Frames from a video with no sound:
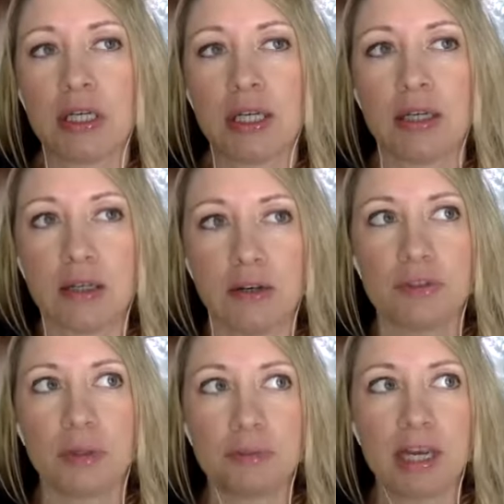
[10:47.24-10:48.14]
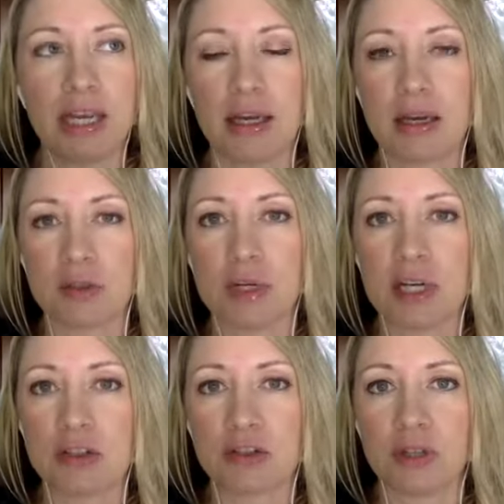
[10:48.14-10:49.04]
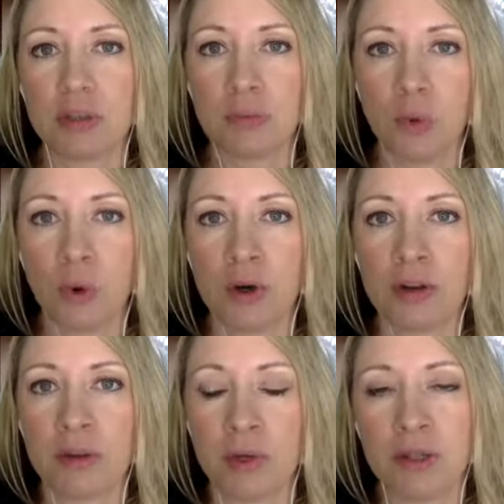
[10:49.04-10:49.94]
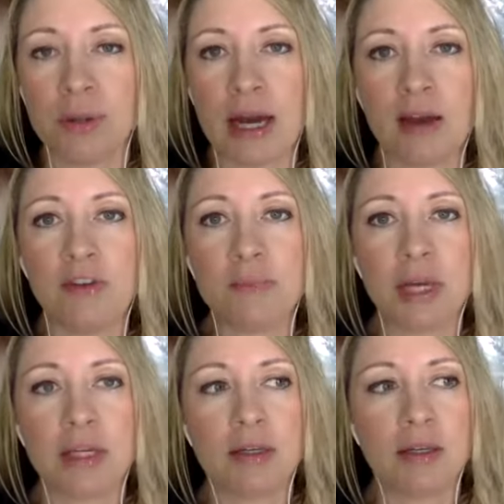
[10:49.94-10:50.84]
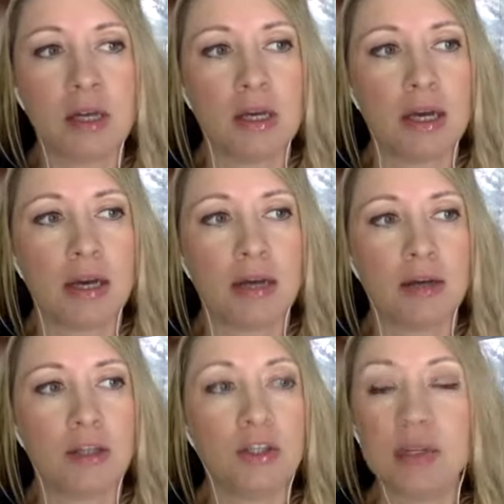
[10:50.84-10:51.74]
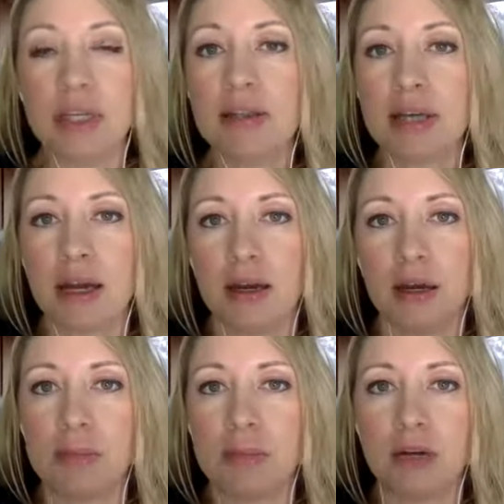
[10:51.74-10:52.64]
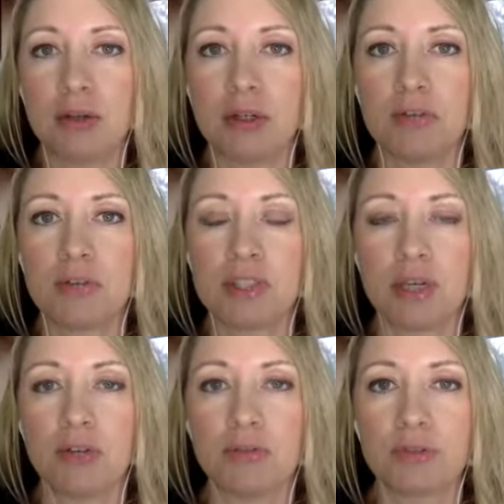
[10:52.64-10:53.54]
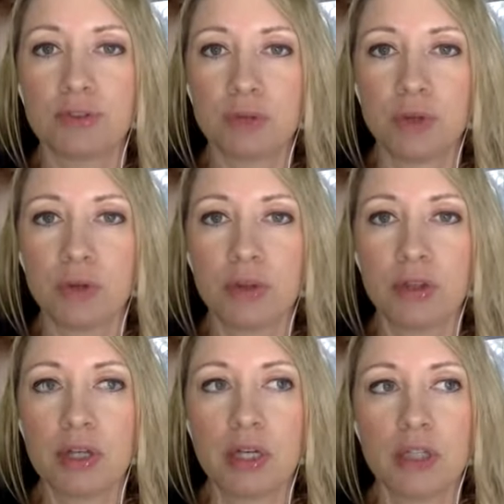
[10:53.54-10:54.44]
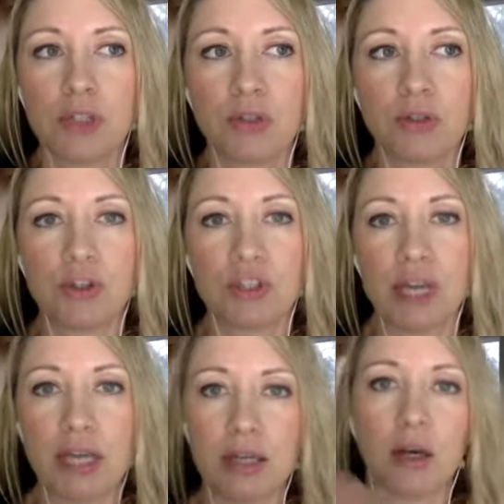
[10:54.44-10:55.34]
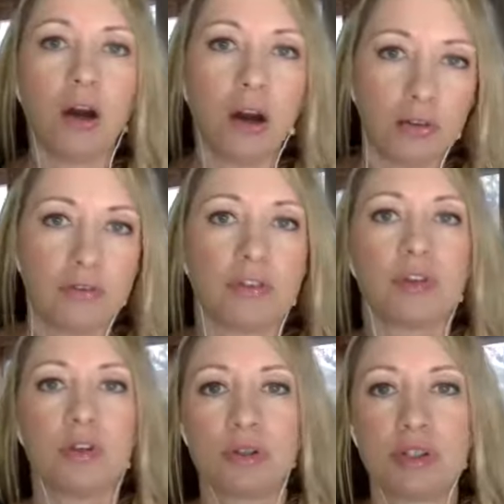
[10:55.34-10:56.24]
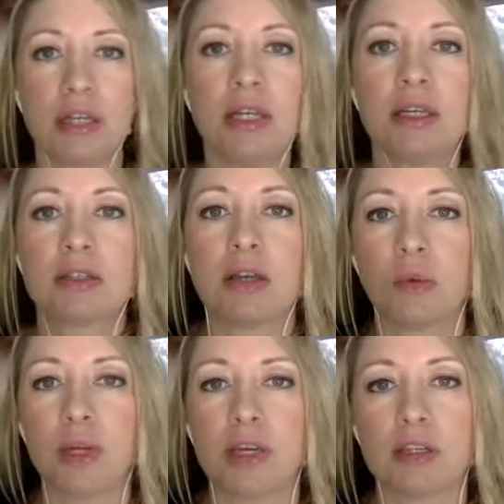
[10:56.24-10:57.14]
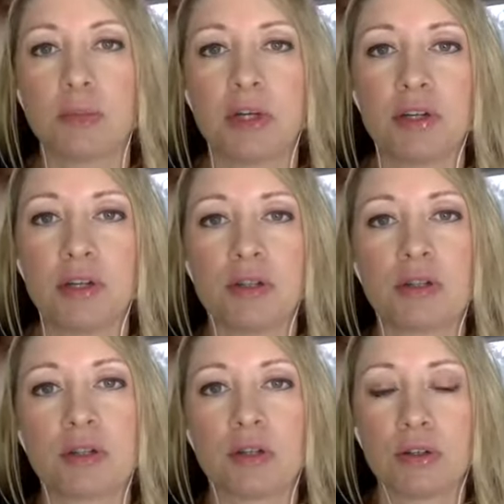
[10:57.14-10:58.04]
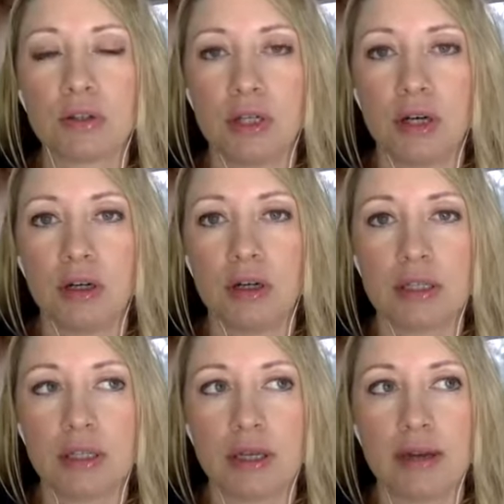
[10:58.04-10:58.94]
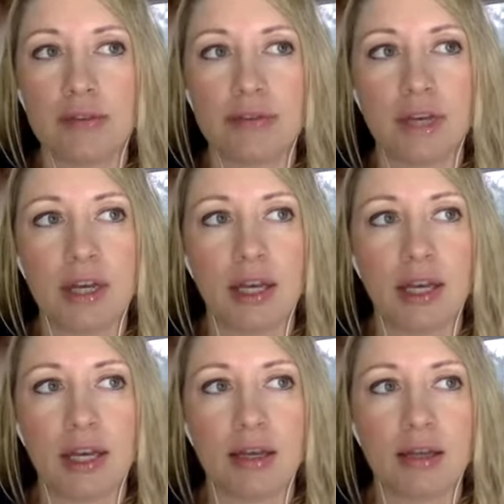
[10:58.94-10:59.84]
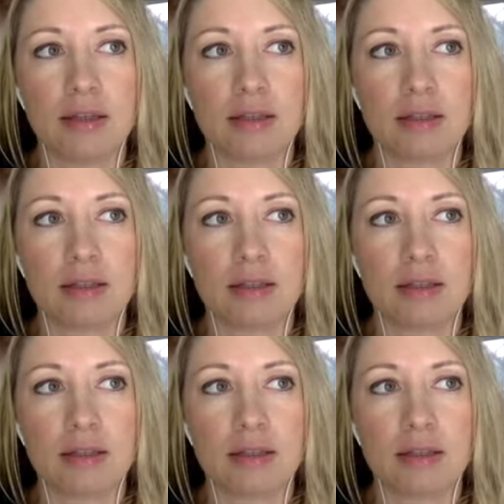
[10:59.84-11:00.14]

enough to make exponentially more than what you have been. Uh, you need that amount of self growth to shed off those things that we experienced early on in life and